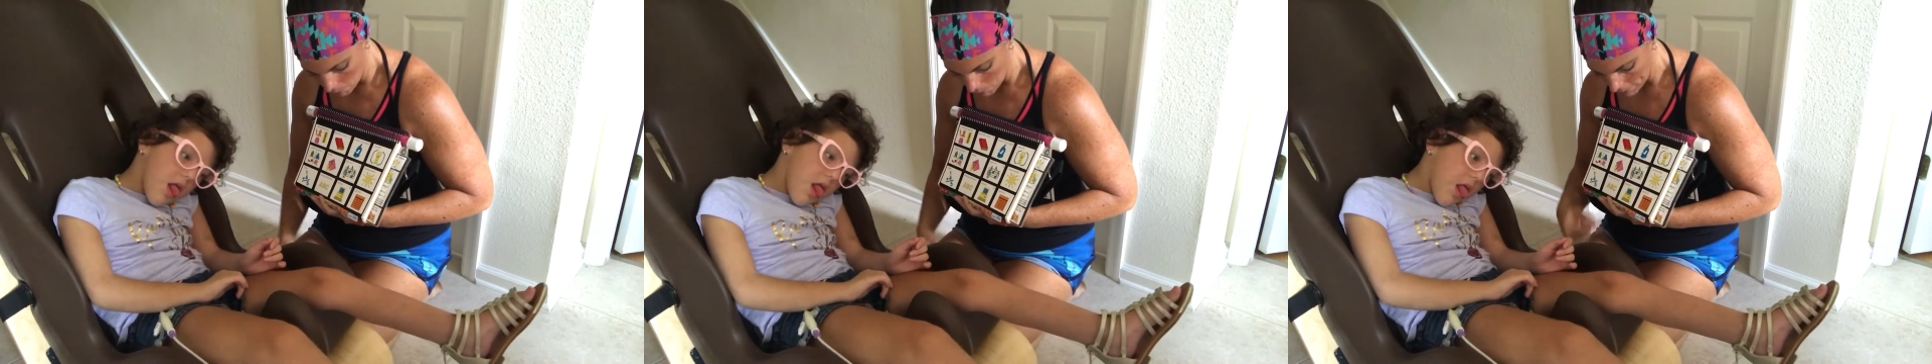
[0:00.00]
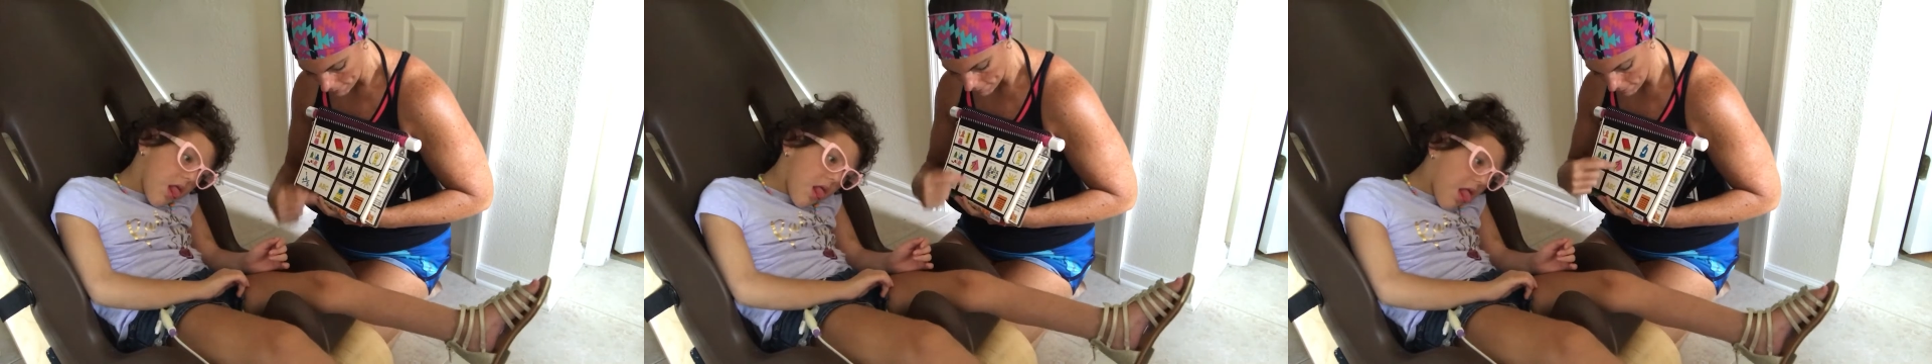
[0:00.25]

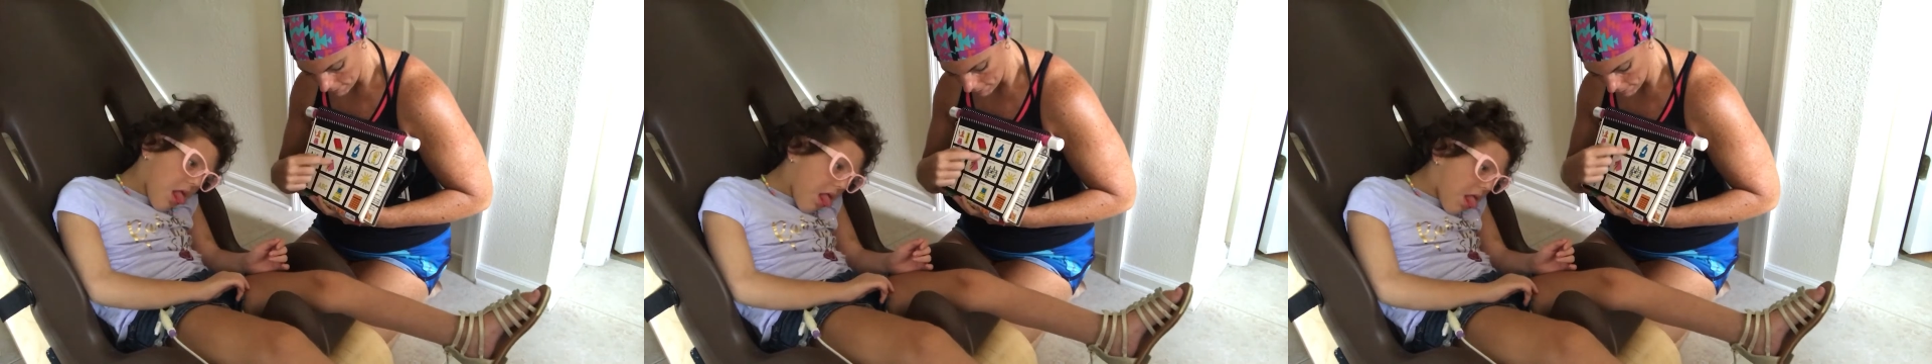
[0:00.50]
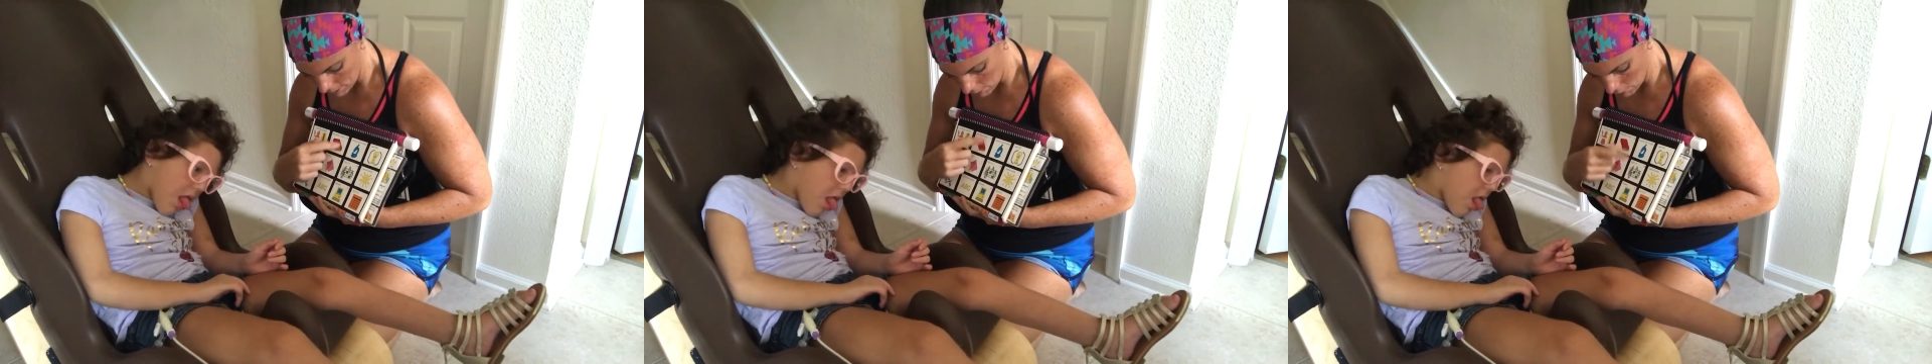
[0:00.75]
We did a
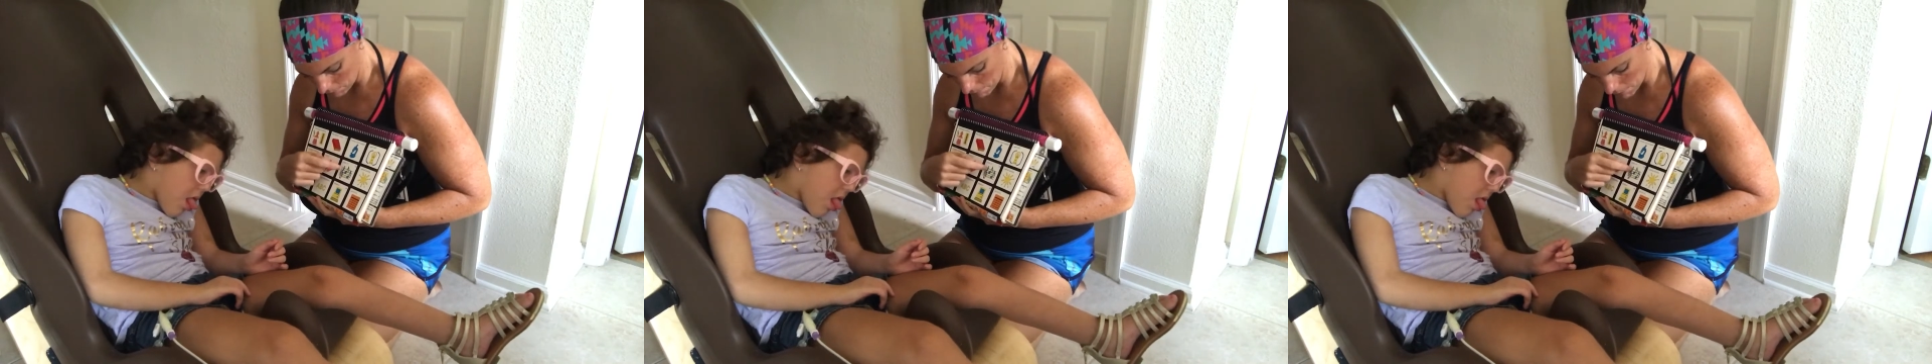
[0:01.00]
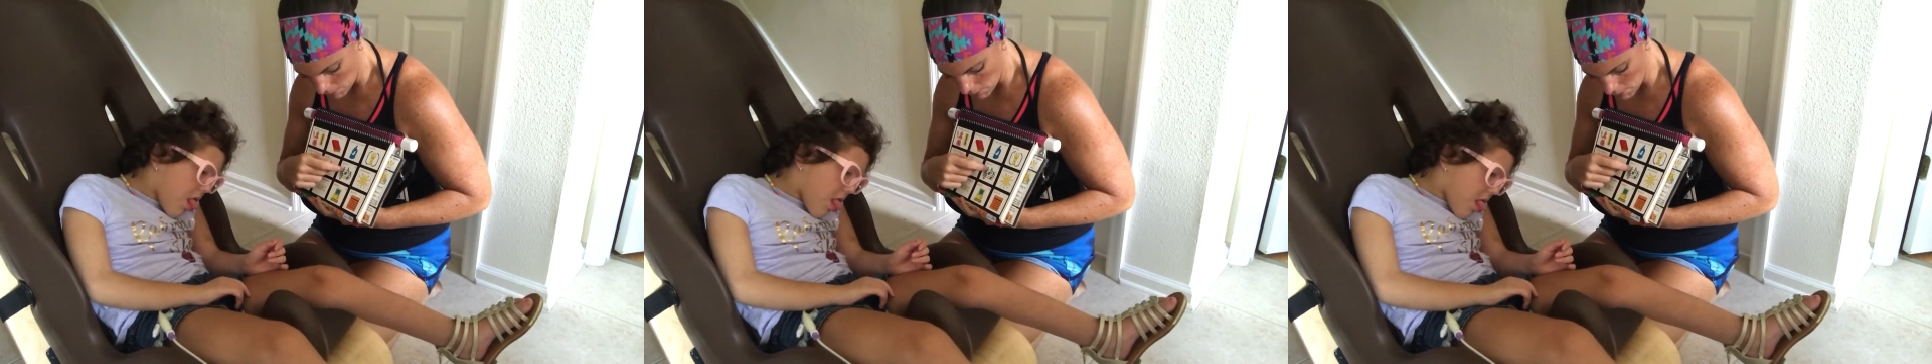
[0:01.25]
little
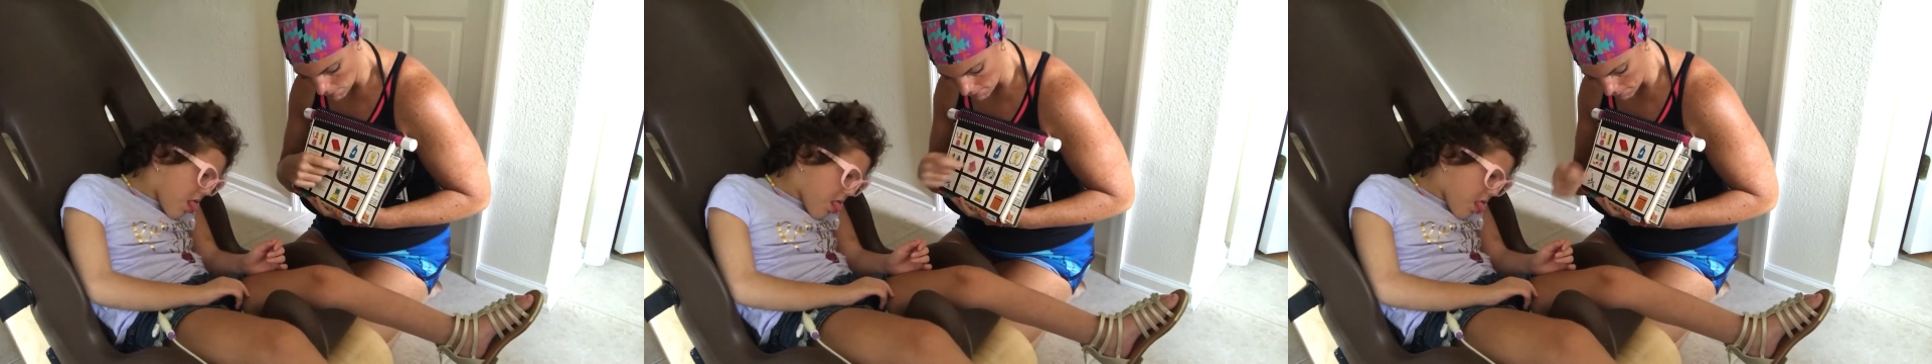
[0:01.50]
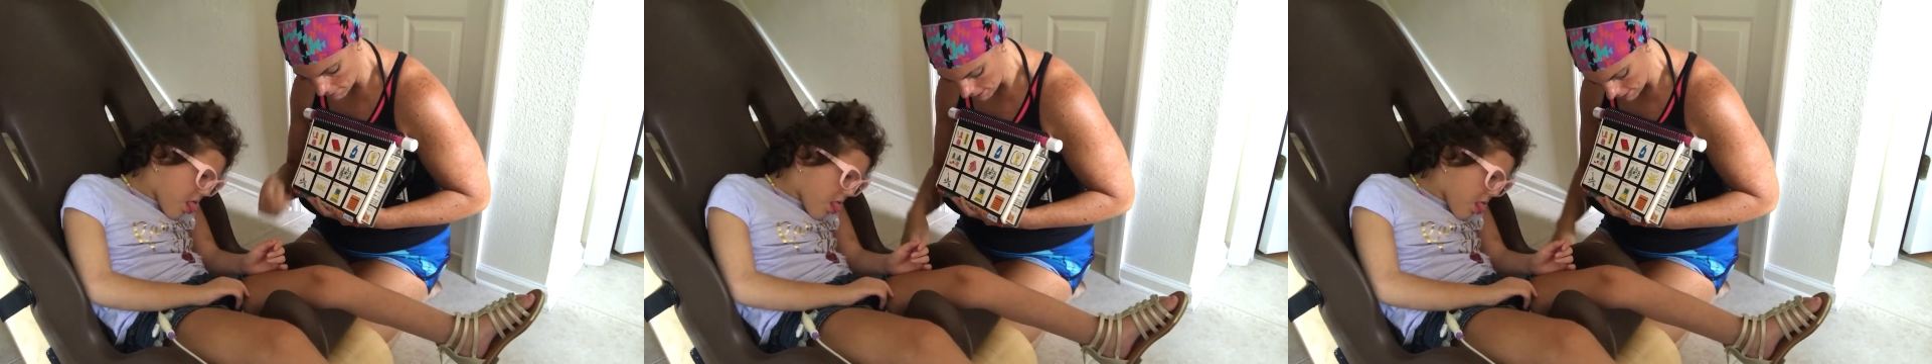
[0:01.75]

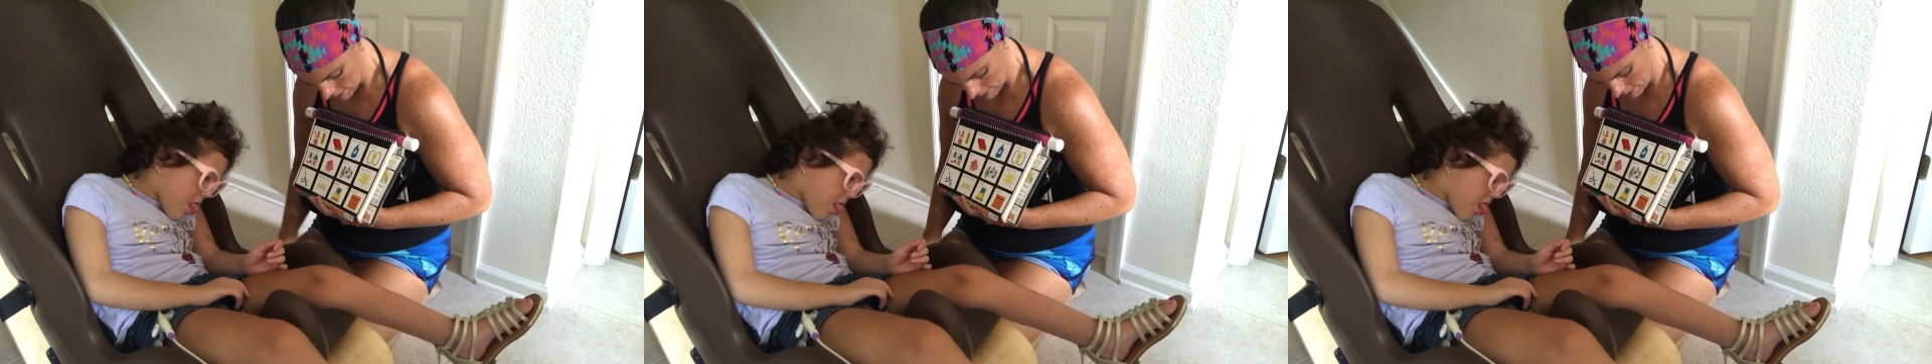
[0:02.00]
music.